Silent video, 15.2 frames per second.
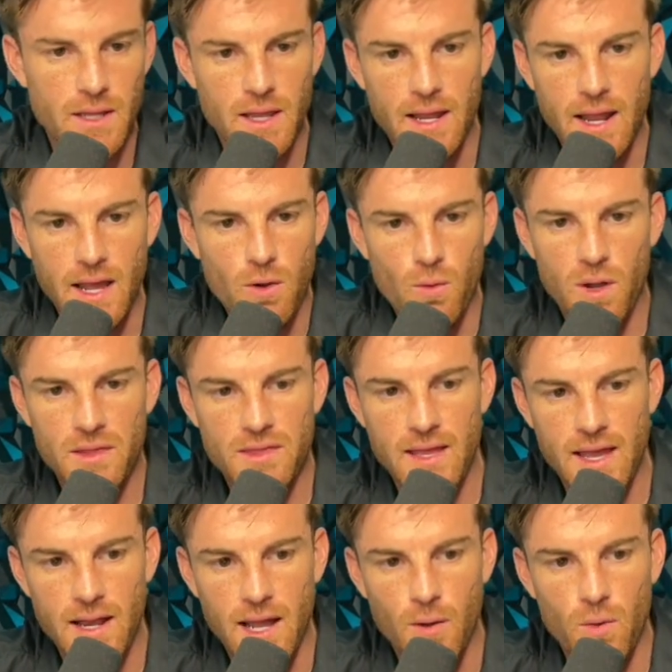And I don't want
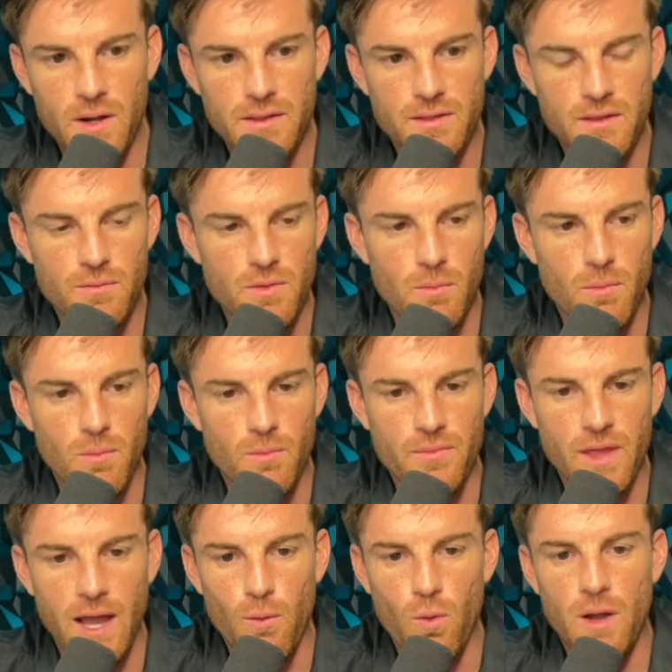that. I want the, the
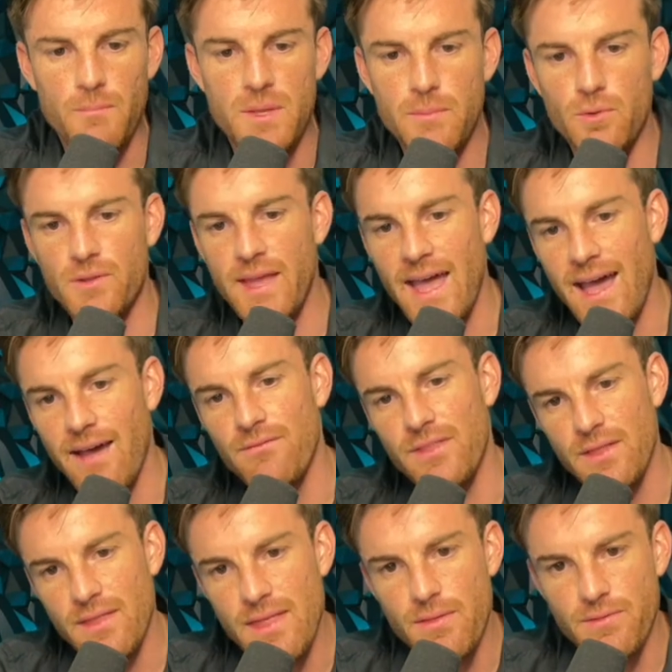I want people to have
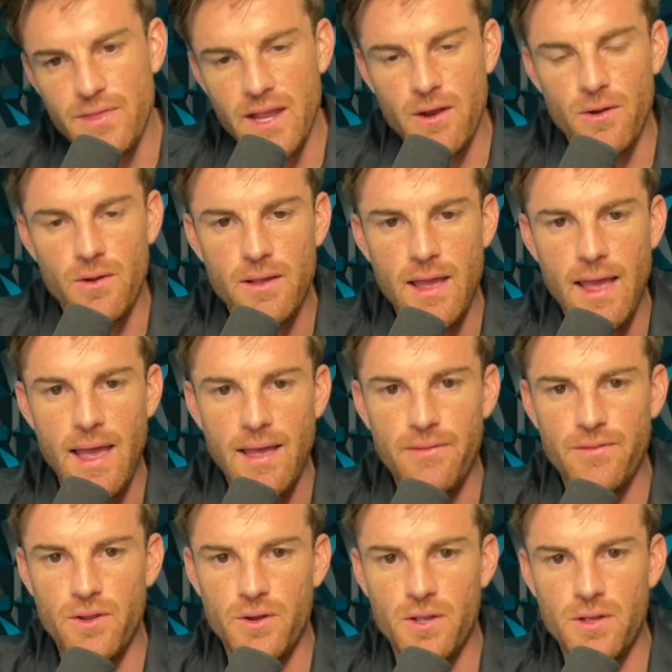their
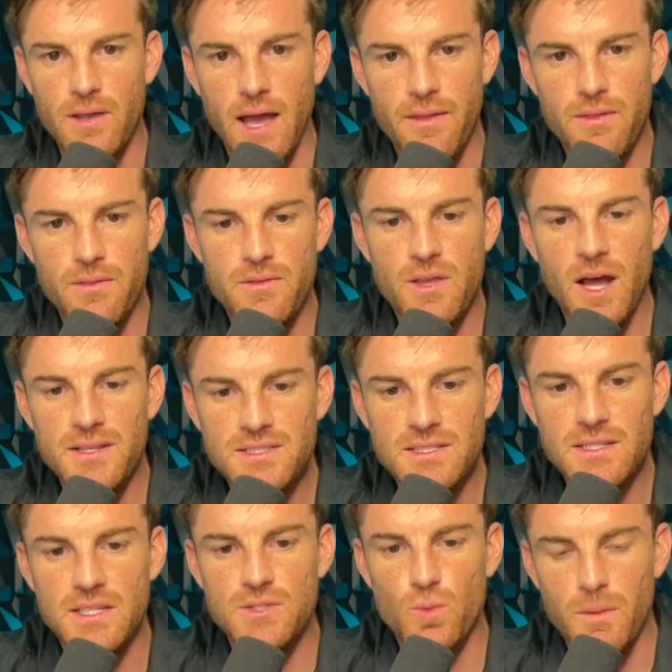their uh,
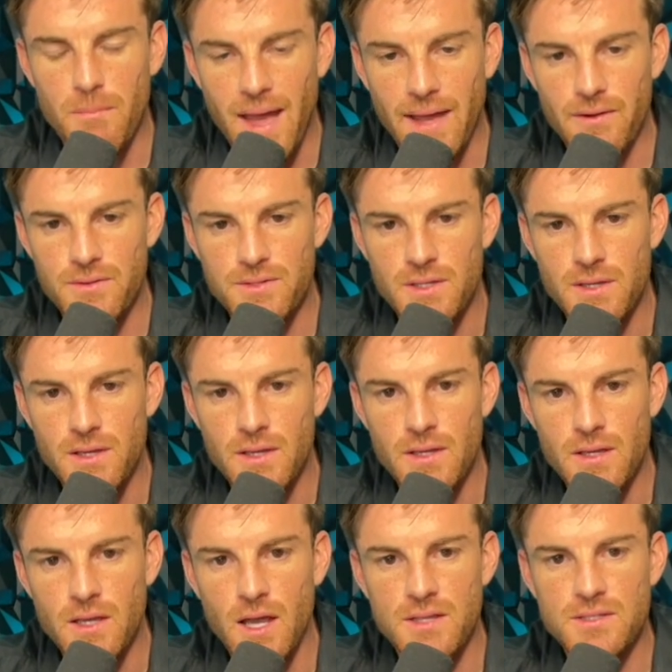custody is what matters
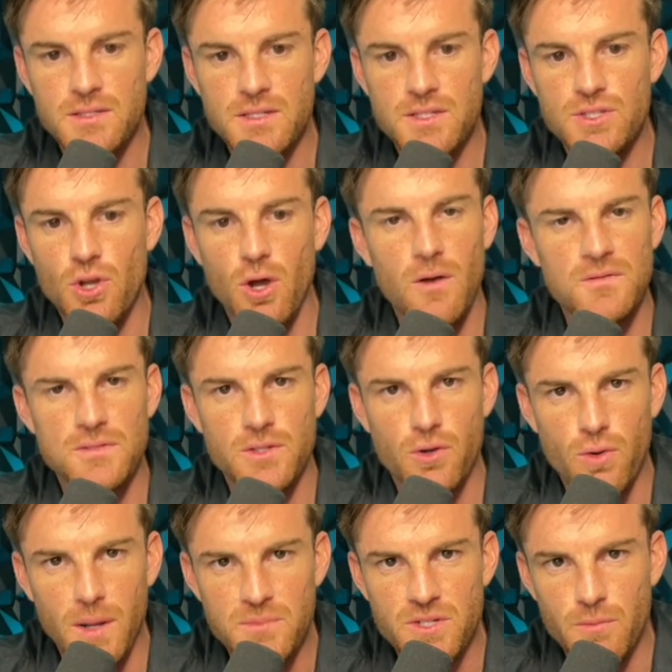custody solves the
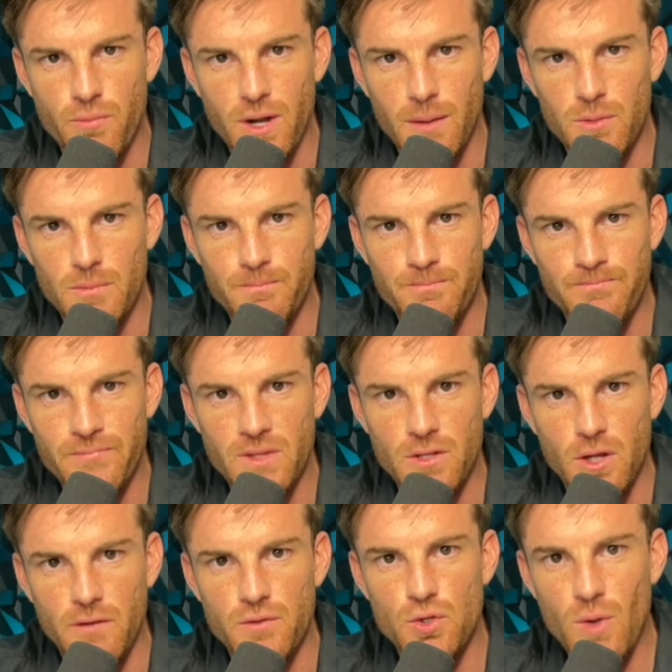corruption problem. You
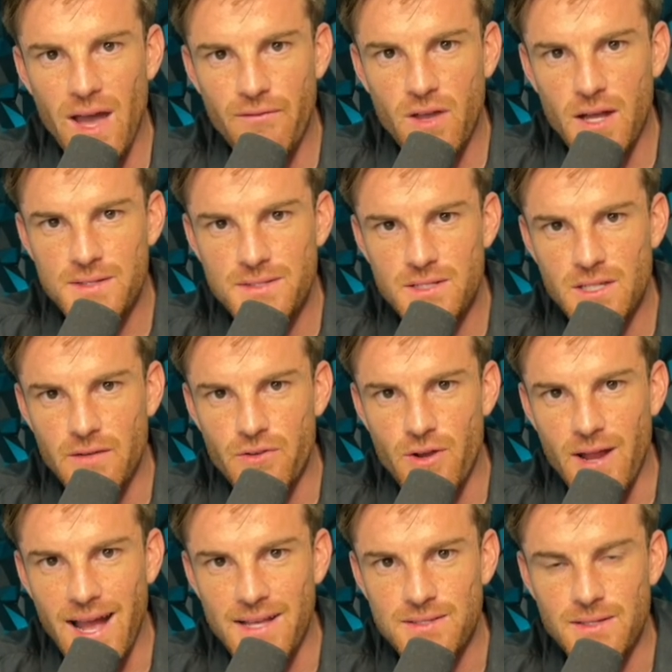know, if you have custody of your
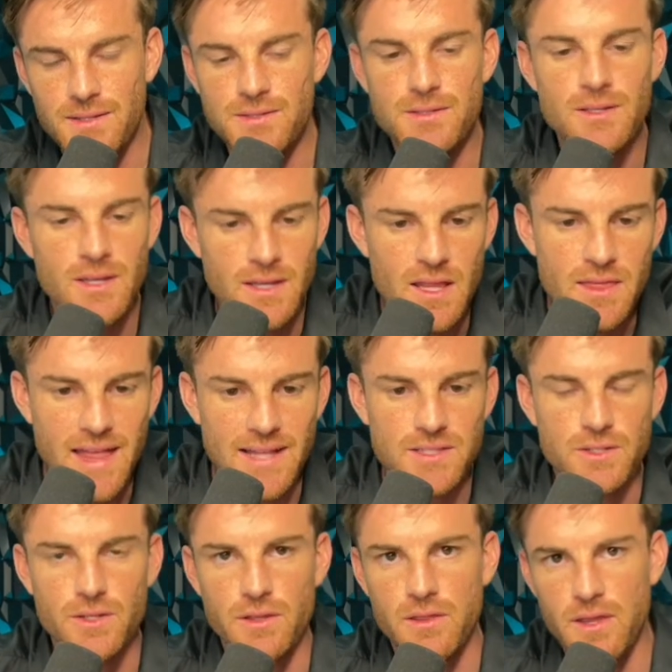assets, that's a
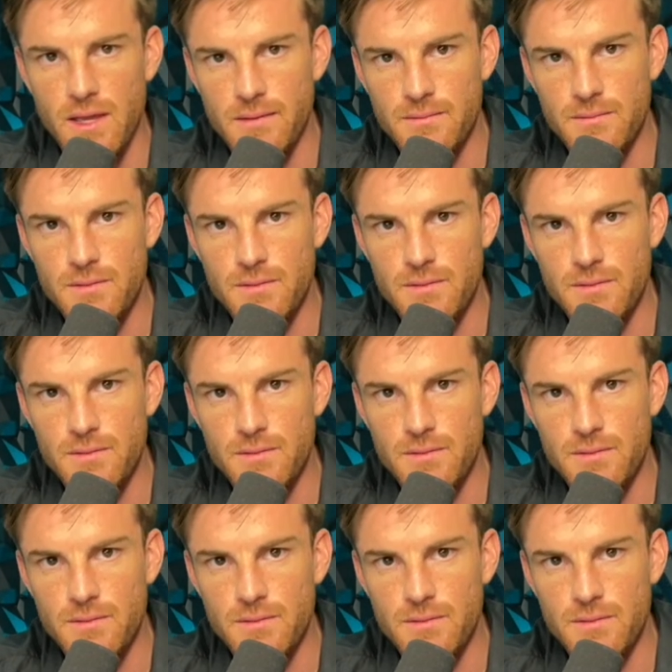good thing.